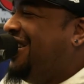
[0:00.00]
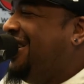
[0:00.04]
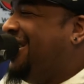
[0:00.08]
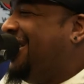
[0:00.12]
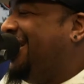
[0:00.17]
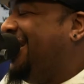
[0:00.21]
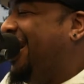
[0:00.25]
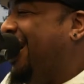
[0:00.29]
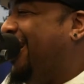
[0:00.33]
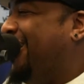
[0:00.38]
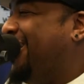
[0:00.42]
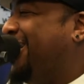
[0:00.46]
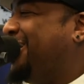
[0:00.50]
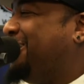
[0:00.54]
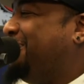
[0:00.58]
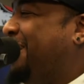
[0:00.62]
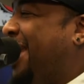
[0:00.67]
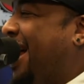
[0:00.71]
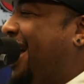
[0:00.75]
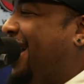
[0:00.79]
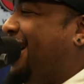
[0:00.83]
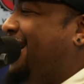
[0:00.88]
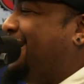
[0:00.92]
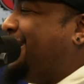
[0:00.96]
Y'all, it's
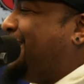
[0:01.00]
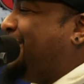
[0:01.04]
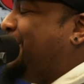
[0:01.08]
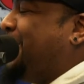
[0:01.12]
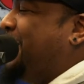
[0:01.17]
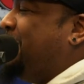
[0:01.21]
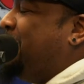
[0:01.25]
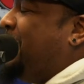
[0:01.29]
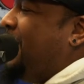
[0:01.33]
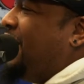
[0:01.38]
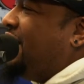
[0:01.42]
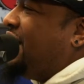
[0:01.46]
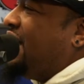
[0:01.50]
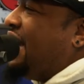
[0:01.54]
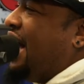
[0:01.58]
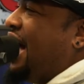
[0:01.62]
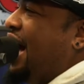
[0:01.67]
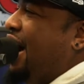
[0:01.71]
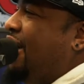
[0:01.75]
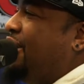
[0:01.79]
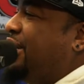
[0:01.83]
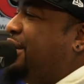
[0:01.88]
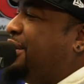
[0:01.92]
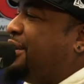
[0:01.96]
Black History Month.
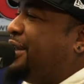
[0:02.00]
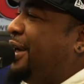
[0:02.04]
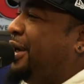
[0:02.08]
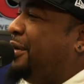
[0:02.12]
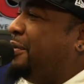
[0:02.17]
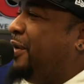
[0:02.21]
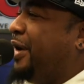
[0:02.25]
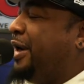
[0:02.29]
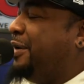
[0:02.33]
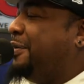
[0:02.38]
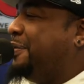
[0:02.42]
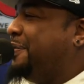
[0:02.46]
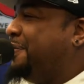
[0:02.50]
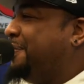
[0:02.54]
How are you celebrating?